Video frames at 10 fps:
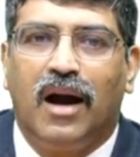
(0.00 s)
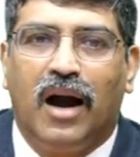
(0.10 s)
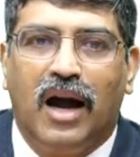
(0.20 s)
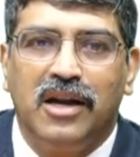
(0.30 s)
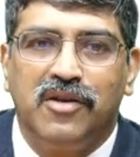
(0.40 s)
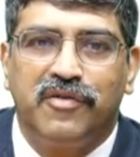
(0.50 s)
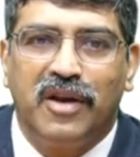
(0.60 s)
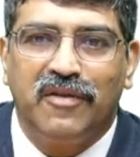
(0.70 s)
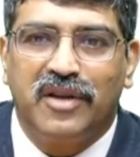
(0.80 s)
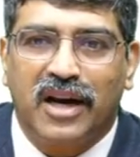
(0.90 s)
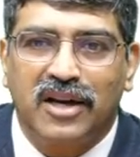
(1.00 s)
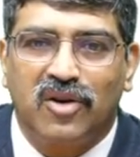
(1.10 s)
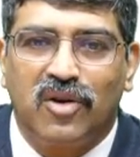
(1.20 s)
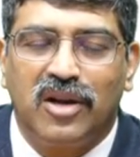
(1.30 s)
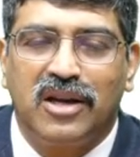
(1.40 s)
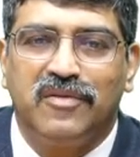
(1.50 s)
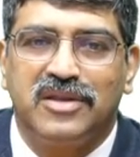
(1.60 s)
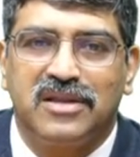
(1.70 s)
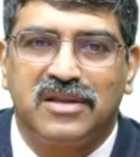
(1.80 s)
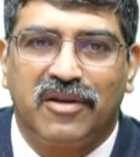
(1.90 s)
And if you have the right coronary
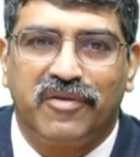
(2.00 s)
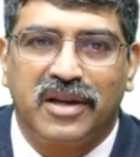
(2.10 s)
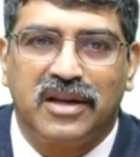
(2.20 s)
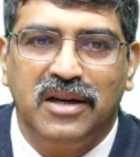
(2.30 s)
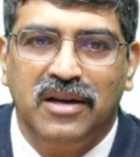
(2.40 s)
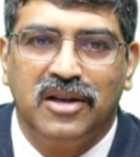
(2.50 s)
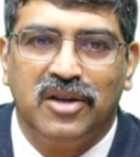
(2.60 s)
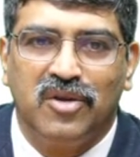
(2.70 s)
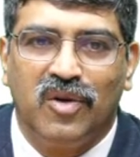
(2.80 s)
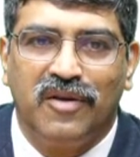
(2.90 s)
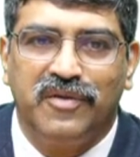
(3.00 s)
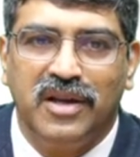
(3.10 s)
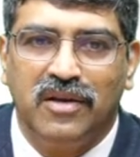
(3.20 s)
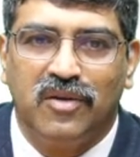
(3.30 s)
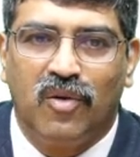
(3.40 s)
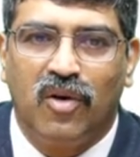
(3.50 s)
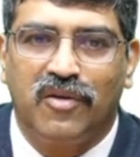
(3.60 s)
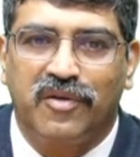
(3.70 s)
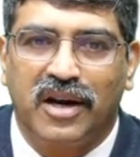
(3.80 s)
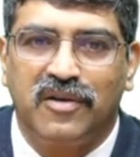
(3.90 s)
which is affected, you have the whole
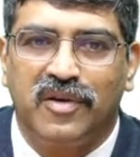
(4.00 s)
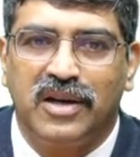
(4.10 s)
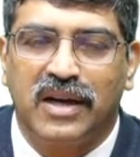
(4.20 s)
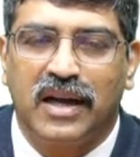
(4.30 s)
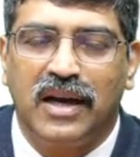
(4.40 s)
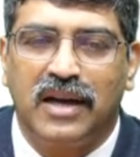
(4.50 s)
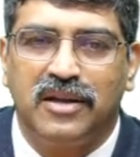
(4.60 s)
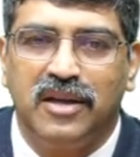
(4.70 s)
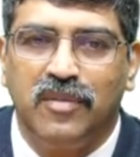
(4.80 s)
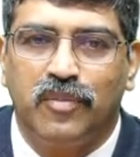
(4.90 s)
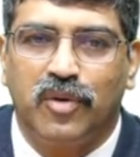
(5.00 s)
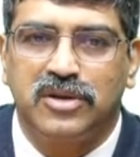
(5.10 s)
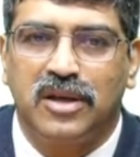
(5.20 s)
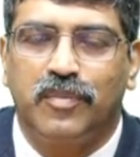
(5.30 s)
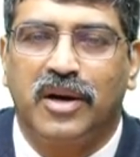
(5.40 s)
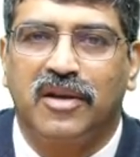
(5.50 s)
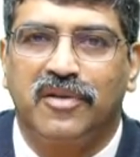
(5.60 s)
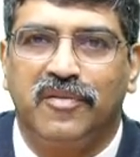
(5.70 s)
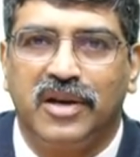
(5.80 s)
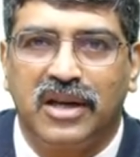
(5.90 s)
of right ventricle and the posterior part of
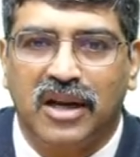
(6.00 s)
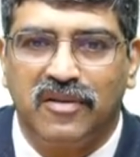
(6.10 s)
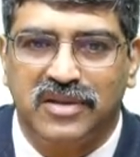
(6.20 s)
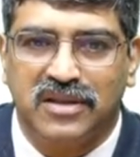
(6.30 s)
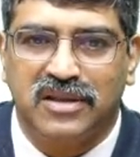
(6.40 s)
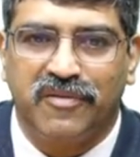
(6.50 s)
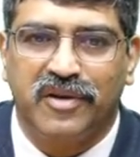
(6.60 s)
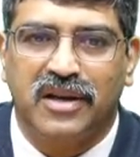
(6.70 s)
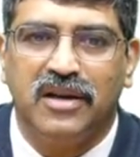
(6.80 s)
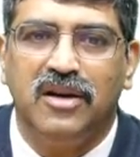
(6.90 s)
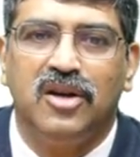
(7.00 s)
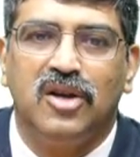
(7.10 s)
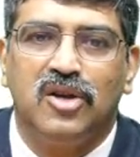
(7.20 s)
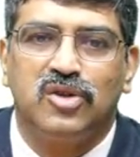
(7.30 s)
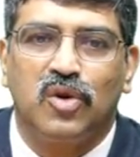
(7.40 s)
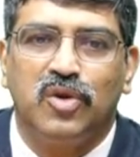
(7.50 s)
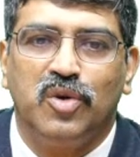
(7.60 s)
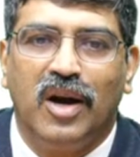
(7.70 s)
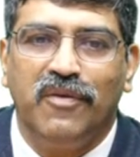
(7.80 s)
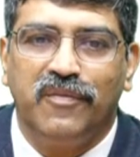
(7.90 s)
the ventricle which is affected. So,
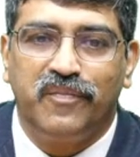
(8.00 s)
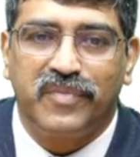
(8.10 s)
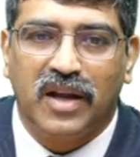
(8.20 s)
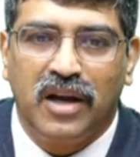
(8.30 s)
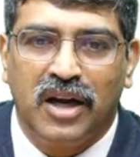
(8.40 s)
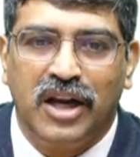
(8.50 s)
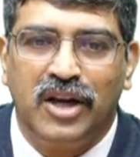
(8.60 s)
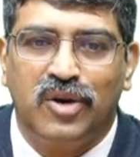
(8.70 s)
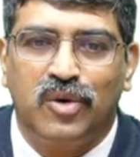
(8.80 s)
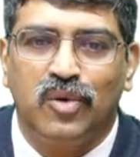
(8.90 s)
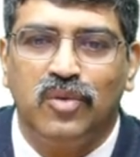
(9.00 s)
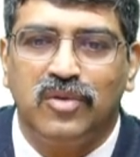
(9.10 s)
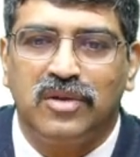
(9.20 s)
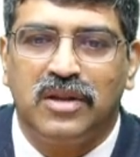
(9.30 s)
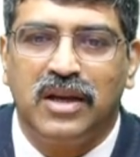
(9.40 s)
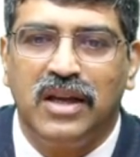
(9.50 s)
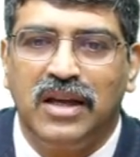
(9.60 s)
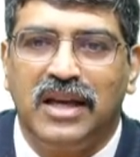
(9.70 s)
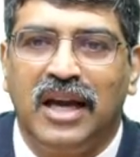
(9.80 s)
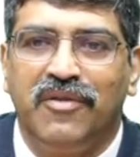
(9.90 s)
you have lead 2, 3,
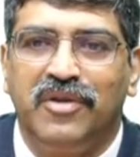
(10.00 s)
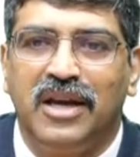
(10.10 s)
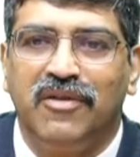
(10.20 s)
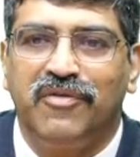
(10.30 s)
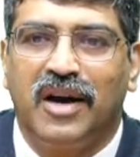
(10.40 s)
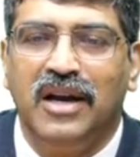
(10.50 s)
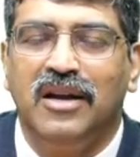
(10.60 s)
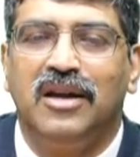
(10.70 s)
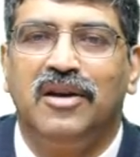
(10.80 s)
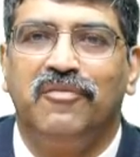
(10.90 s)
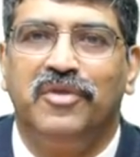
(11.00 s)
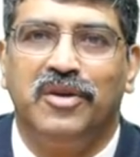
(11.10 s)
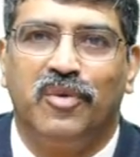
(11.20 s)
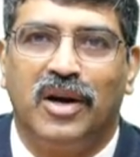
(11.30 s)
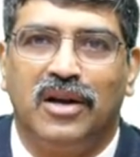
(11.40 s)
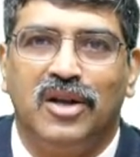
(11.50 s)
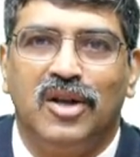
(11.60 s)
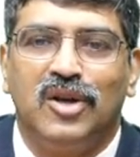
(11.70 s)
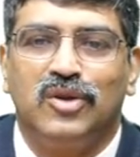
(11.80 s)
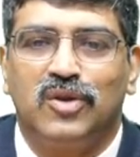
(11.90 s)
AVF and V1.
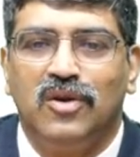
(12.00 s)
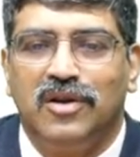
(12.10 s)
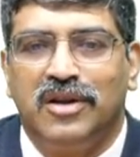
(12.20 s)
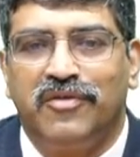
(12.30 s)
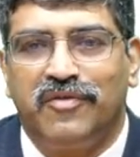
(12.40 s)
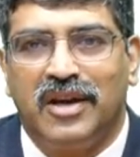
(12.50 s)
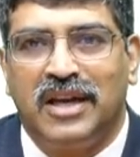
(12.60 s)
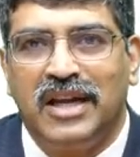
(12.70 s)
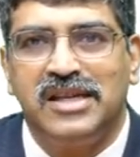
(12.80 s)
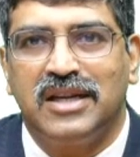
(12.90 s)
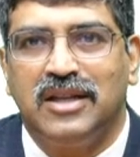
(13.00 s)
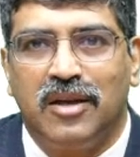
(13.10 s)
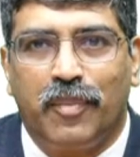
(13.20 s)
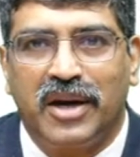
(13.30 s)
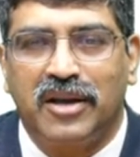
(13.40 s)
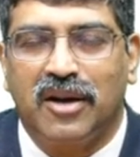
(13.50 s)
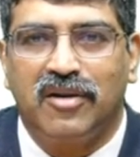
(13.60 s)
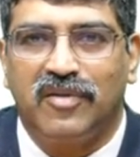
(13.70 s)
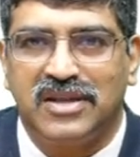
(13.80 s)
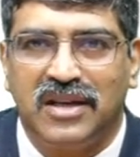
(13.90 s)
So, if a lesion in the
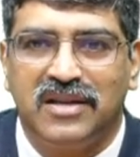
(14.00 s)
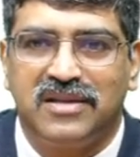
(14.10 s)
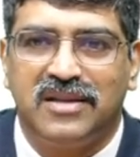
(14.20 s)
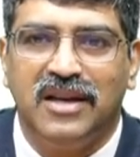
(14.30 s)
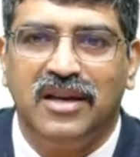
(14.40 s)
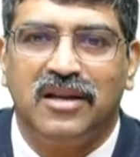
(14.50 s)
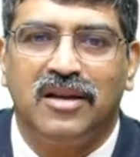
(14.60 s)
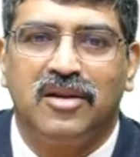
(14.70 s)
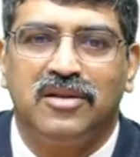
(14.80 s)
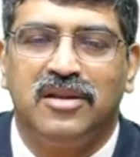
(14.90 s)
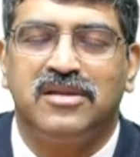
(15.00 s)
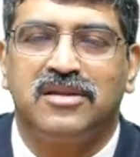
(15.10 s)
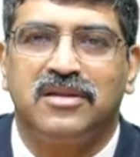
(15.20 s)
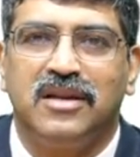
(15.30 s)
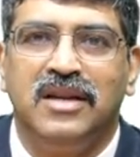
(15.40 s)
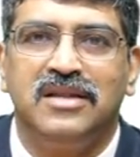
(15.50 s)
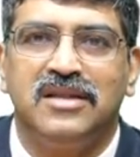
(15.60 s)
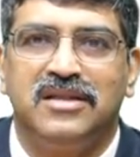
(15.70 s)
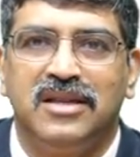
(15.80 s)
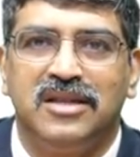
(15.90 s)
particular vessel is there, this
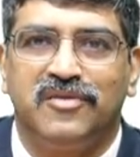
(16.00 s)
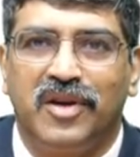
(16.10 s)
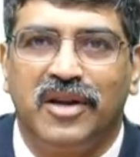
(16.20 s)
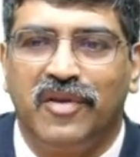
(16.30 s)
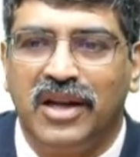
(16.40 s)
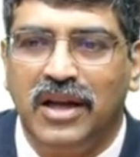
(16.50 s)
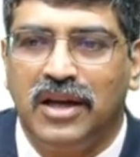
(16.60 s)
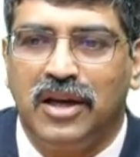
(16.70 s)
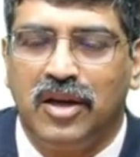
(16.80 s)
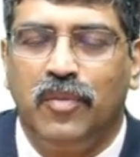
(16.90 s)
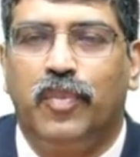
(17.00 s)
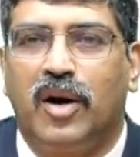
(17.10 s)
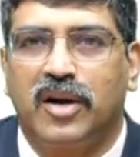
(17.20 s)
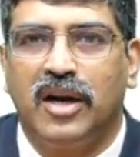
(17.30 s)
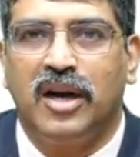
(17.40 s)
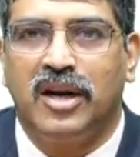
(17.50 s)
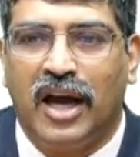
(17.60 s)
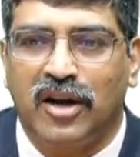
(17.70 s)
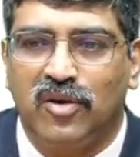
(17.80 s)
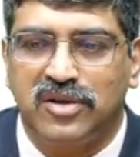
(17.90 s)
ECG is very important in
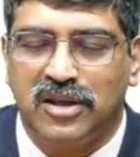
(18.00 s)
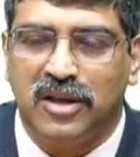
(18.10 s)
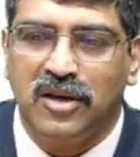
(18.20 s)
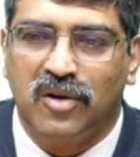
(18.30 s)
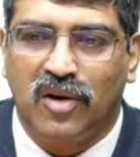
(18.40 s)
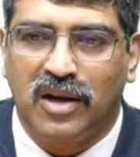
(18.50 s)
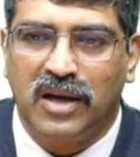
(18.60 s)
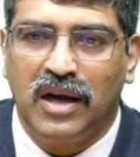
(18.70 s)
diagnosing the coronary